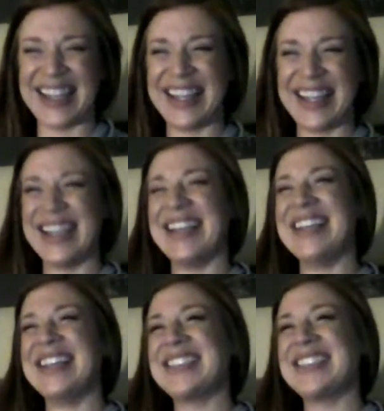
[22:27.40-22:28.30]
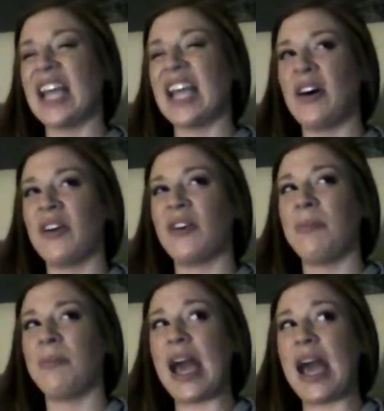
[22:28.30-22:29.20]
So yeah, be
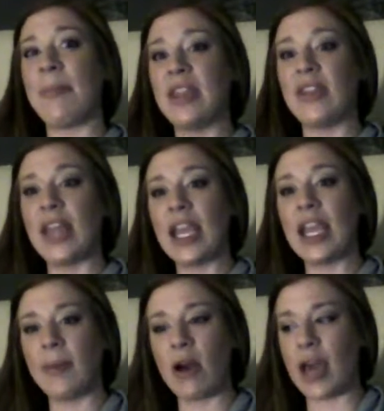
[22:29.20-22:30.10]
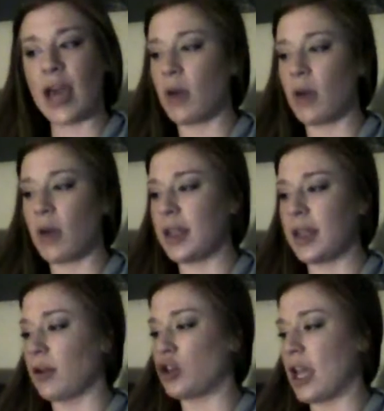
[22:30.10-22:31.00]
thinking about kind of what yoga challenge you want to
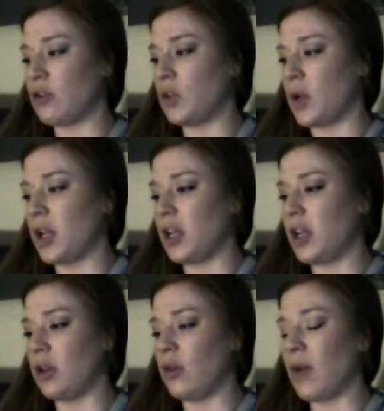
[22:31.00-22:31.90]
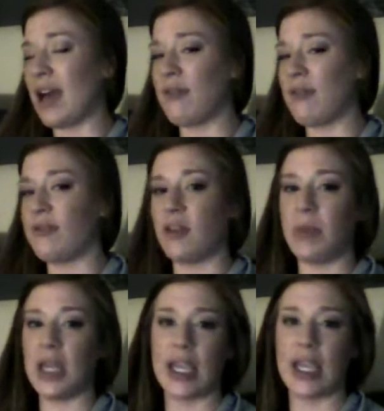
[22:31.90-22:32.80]
do. I've done beginner
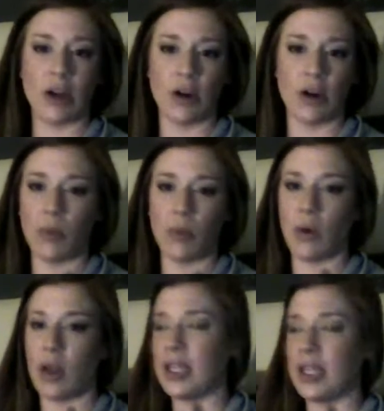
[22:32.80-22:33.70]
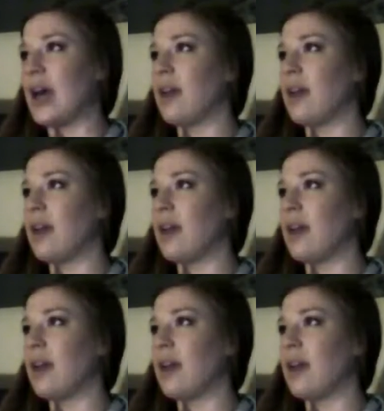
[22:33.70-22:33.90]
ones. I've done